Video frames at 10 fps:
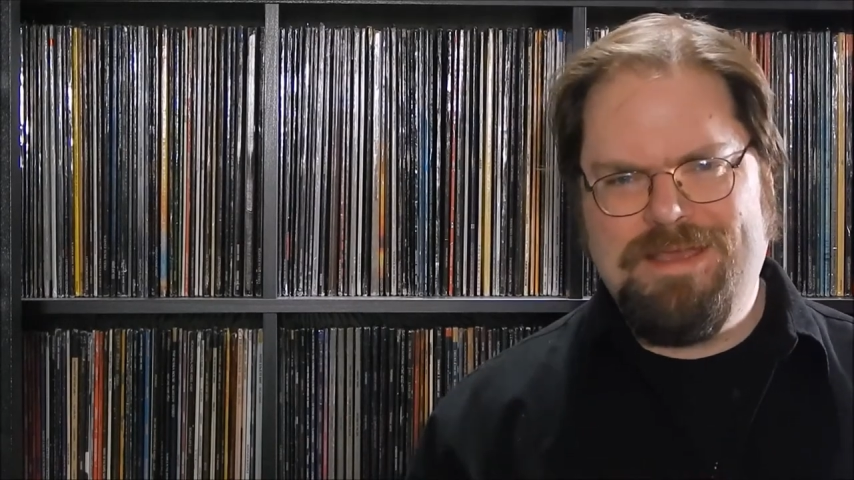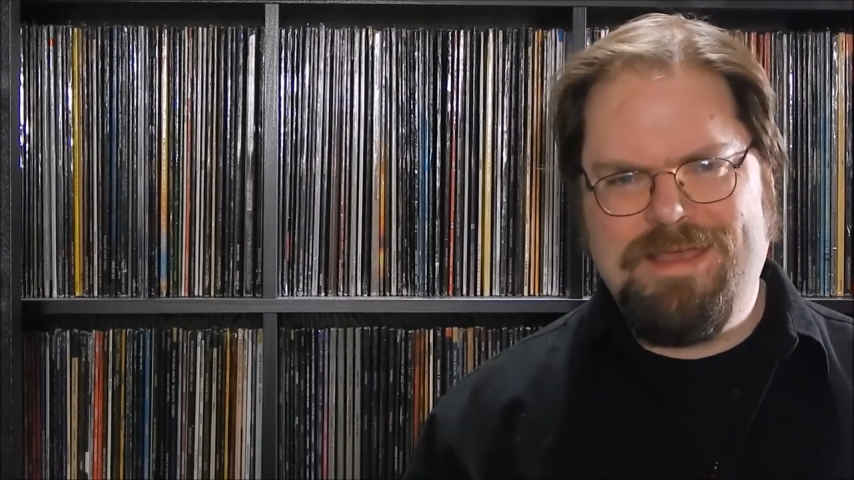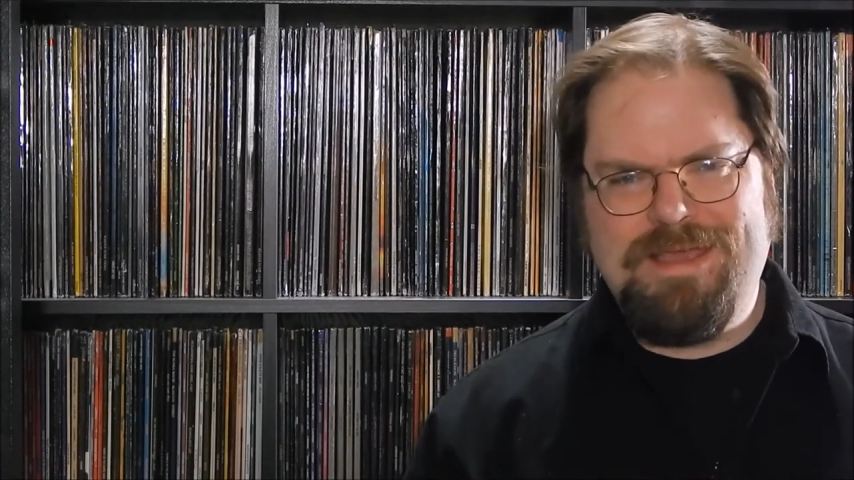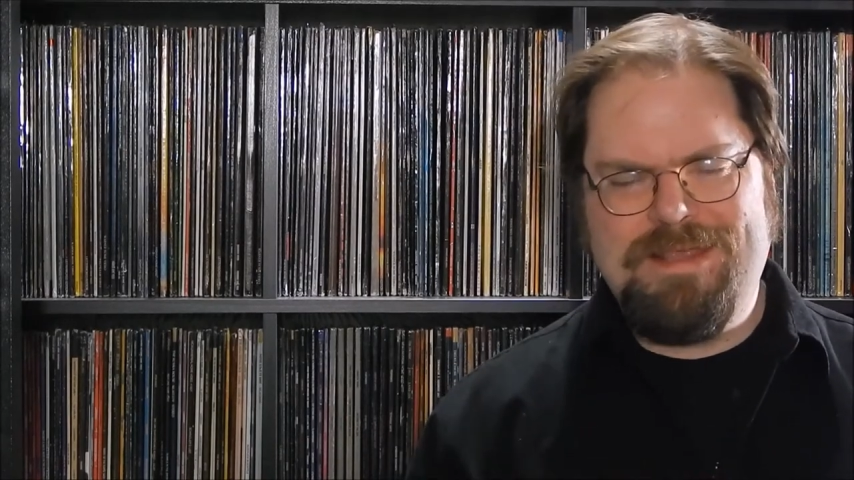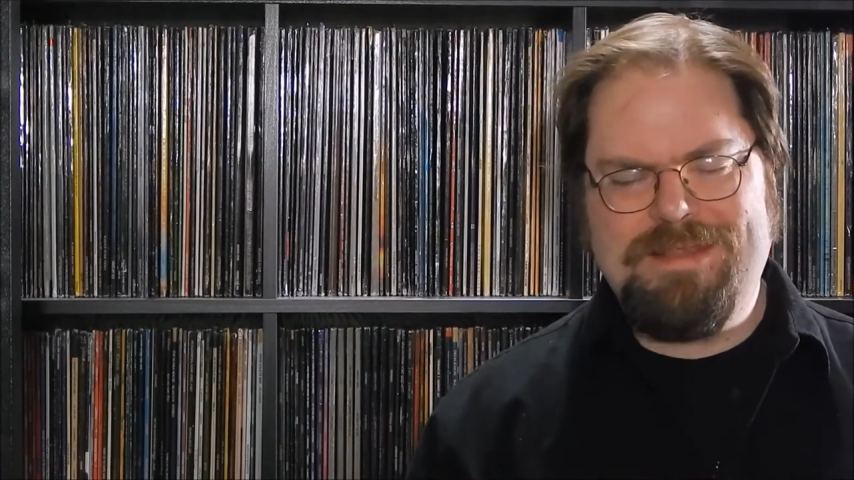
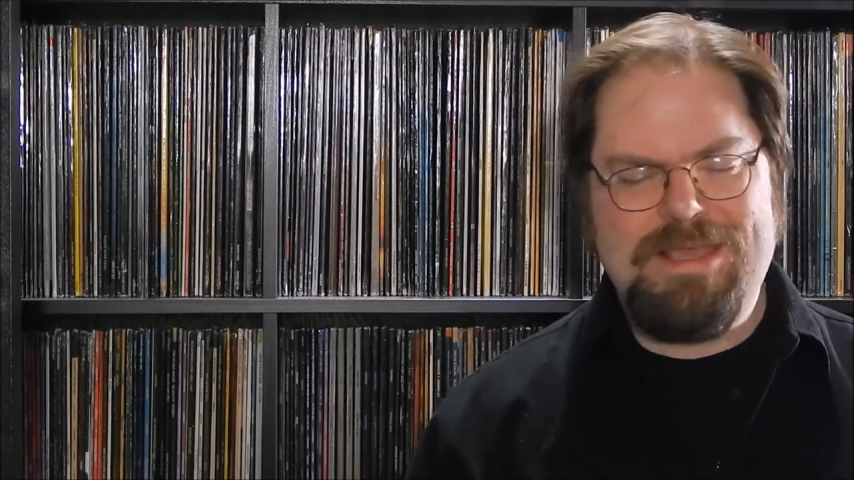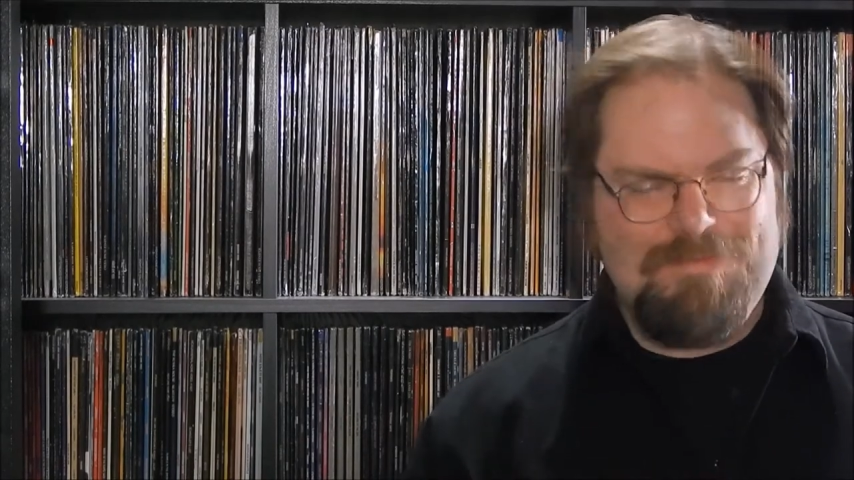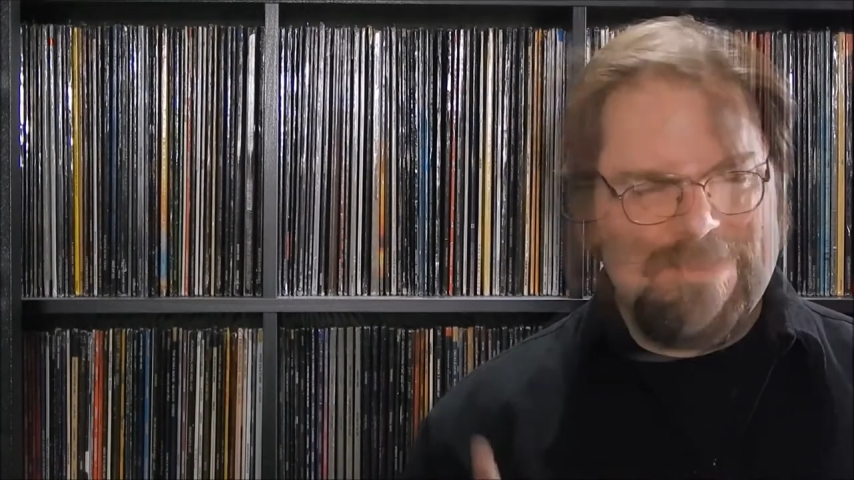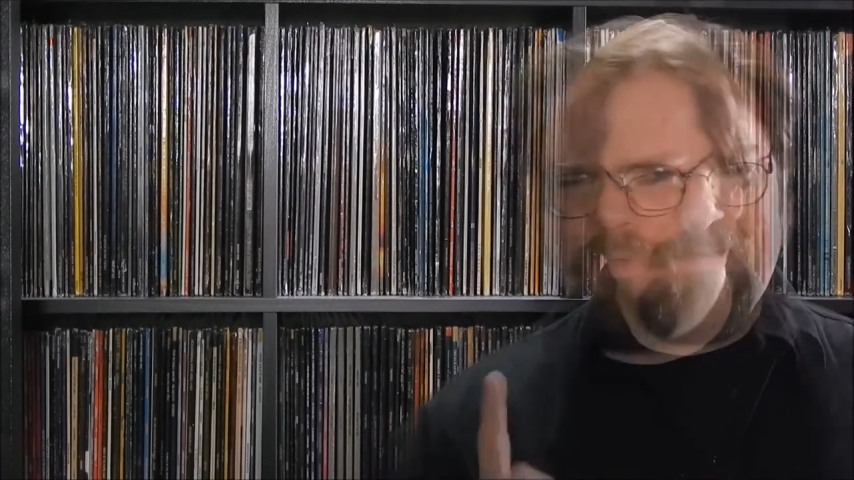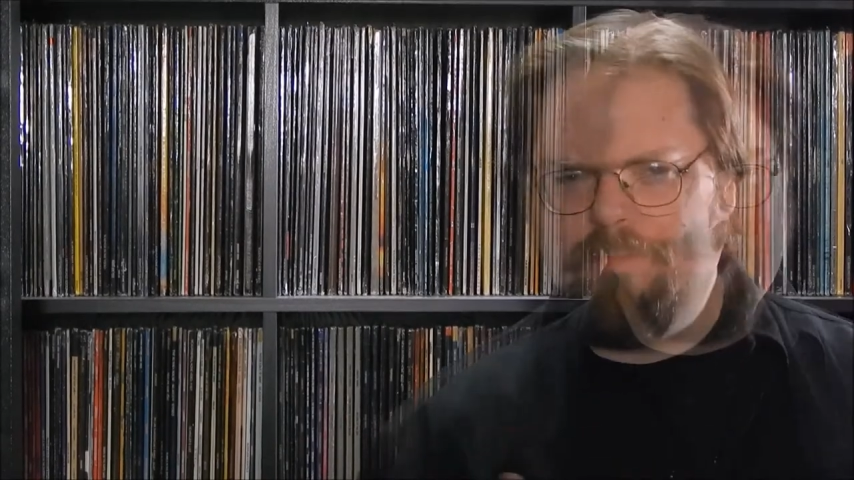And that
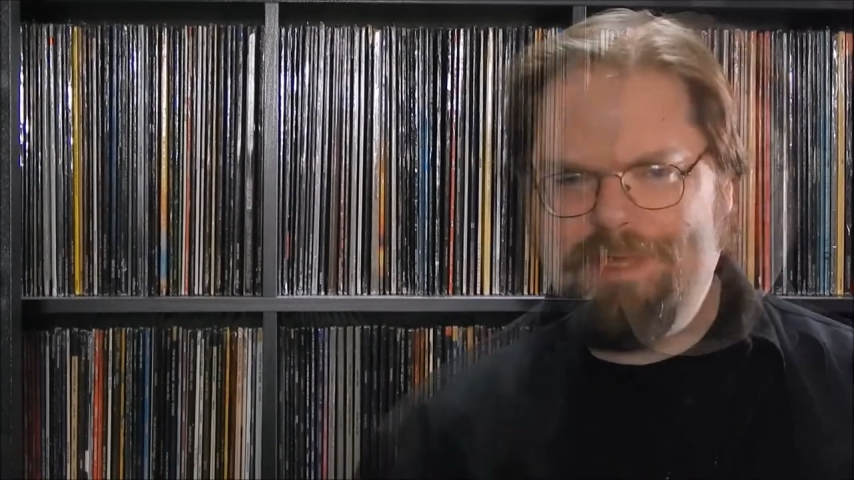was cool